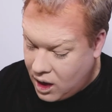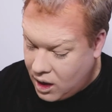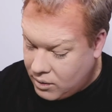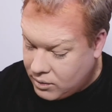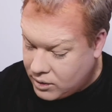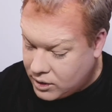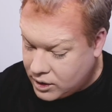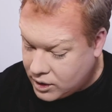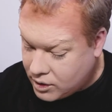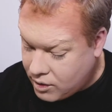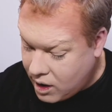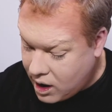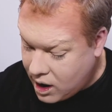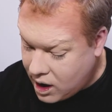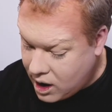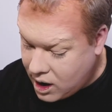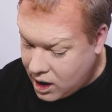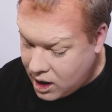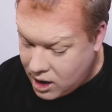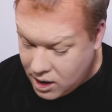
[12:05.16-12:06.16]
I'm going to
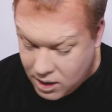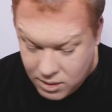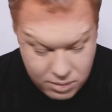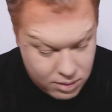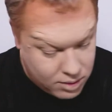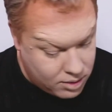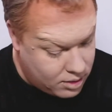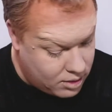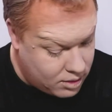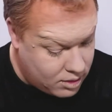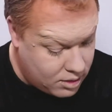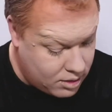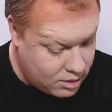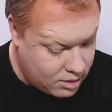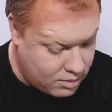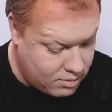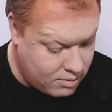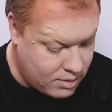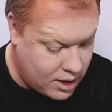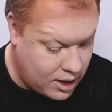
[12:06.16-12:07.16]
grab
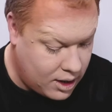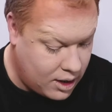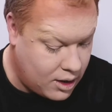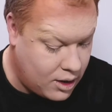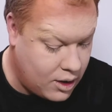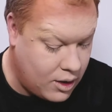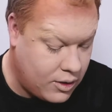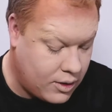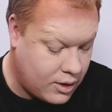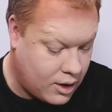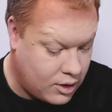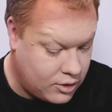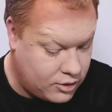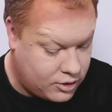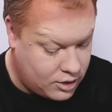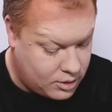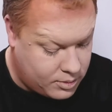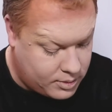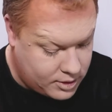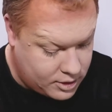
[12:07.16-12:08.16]
my other
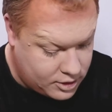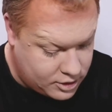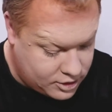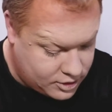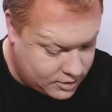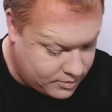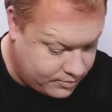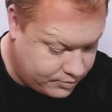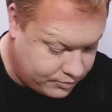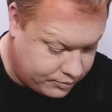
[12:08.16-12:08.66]
contour brush.